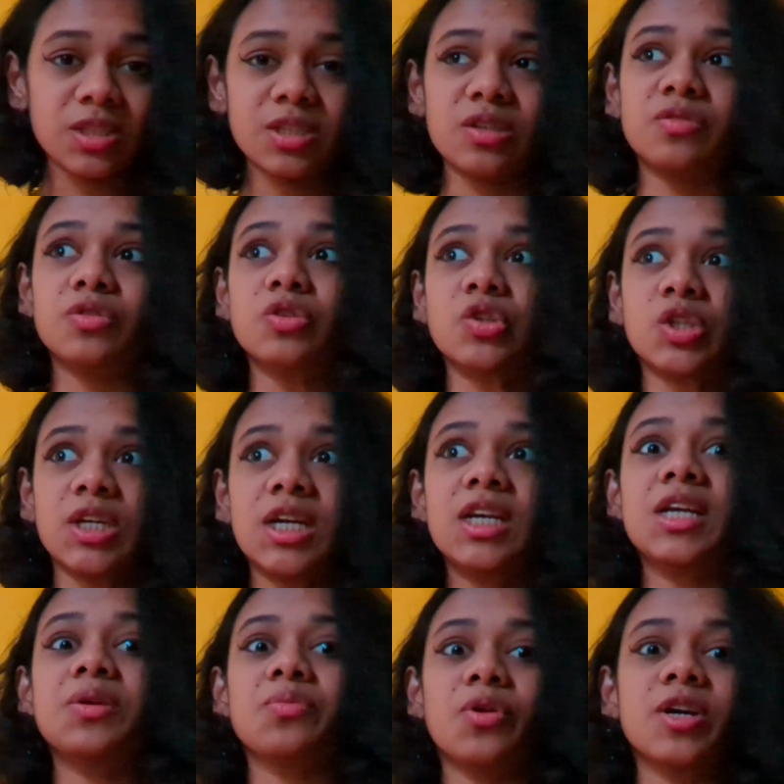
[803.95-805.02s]
So if you
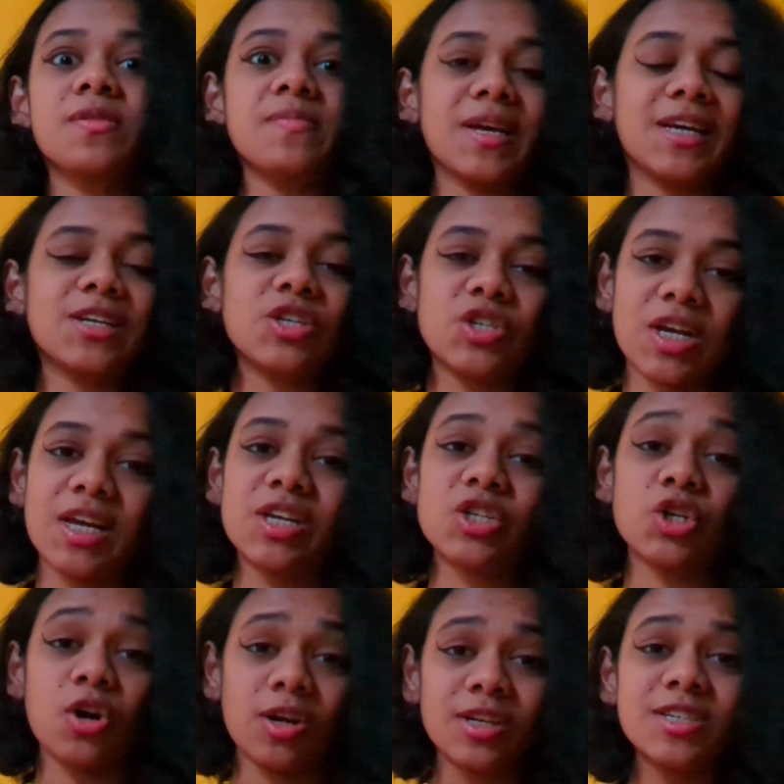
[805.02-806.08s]
really want to make a change
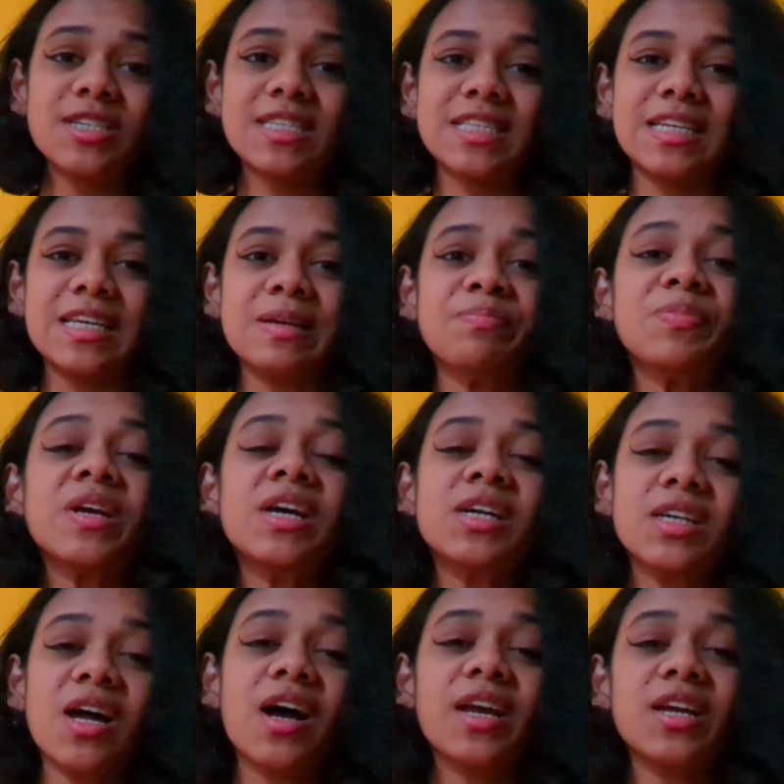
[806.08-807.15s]
consciously,
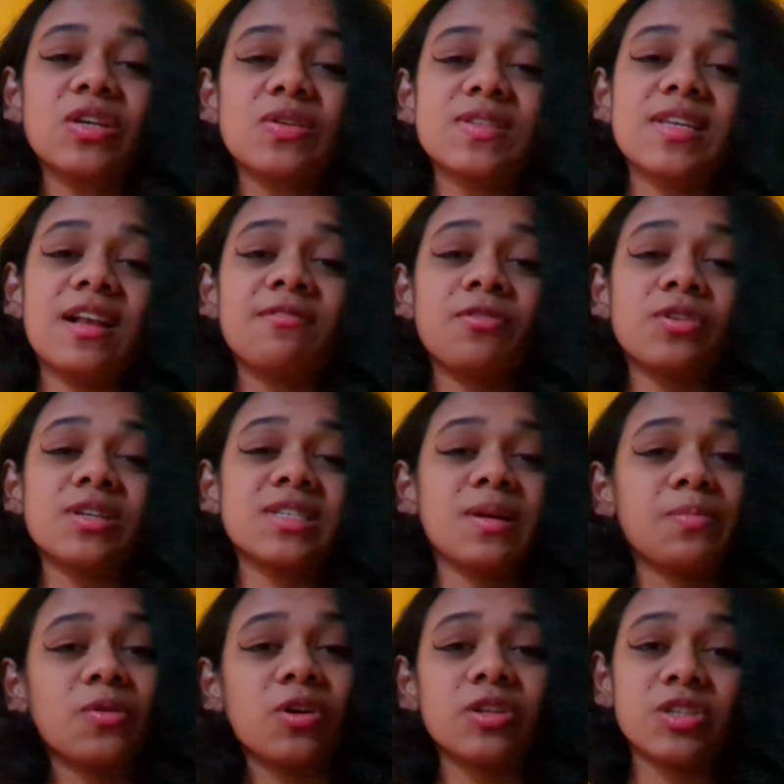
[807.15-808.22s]
target yourself on a
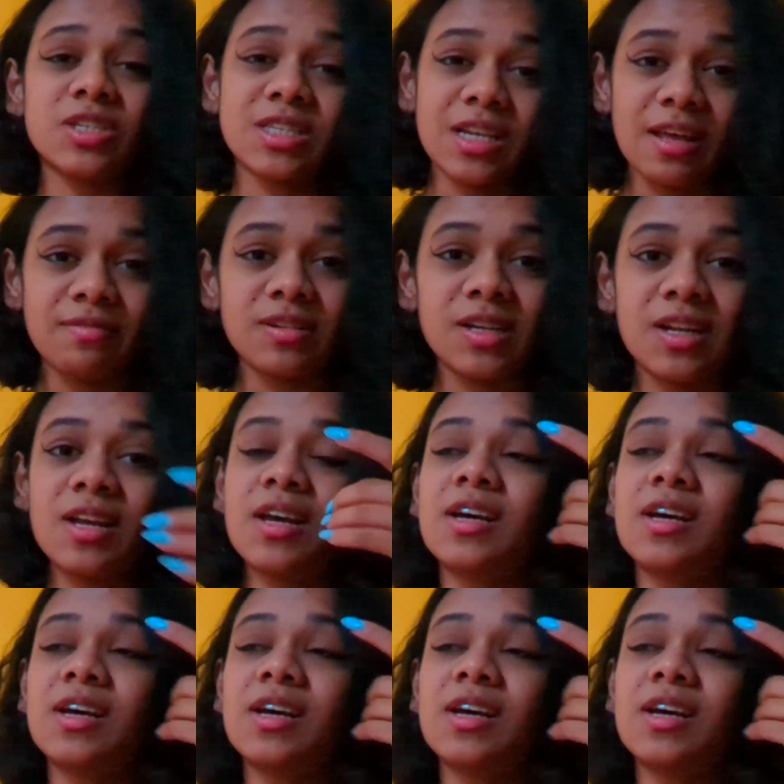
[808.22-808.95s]
subconscious level.